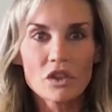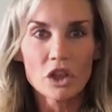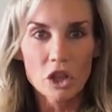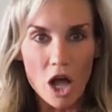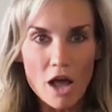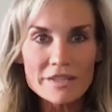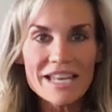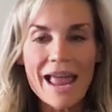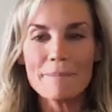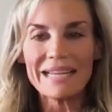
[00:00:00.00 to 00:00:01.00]
lost
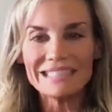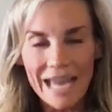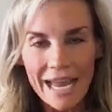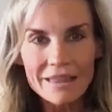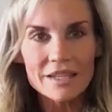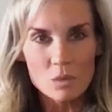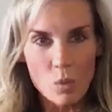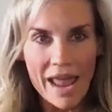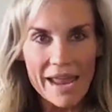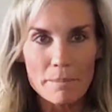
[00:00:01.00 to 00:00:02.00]
and maintained this
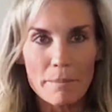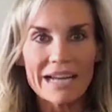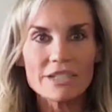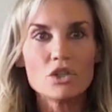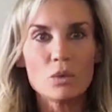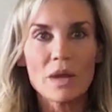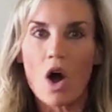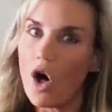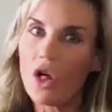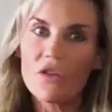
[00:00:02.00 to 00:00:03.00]
weight by doing
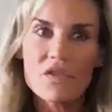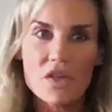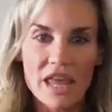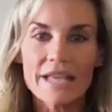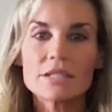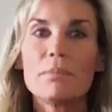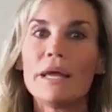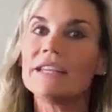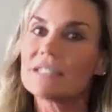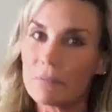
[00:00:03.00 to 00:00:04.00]
all of the things.
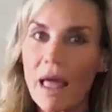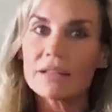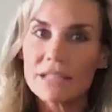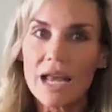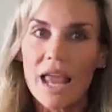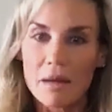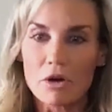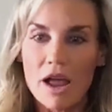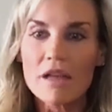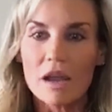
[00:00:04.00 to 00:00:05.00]
But semaglutide came
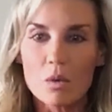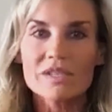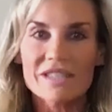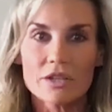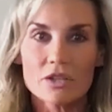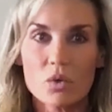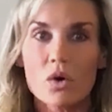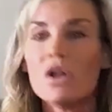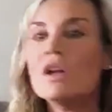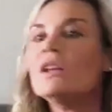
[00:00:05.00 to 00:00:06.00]
around, it was that
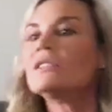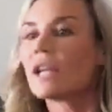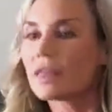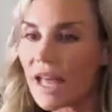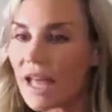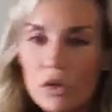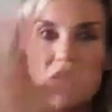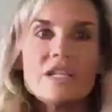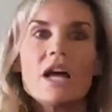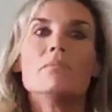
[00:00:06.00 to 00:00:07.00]
tool to get that
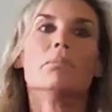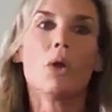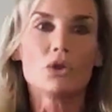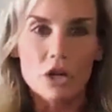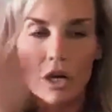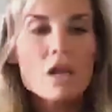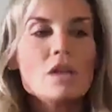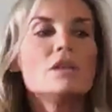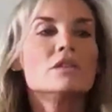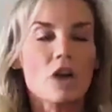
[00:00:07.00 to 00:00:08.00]
3-ton boulder
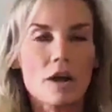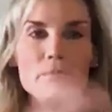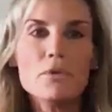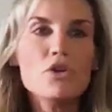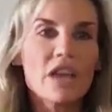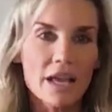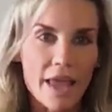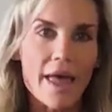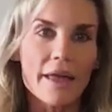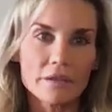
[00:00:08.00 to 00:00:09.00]
start moving
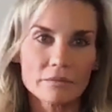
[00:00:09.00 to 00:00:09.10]
again.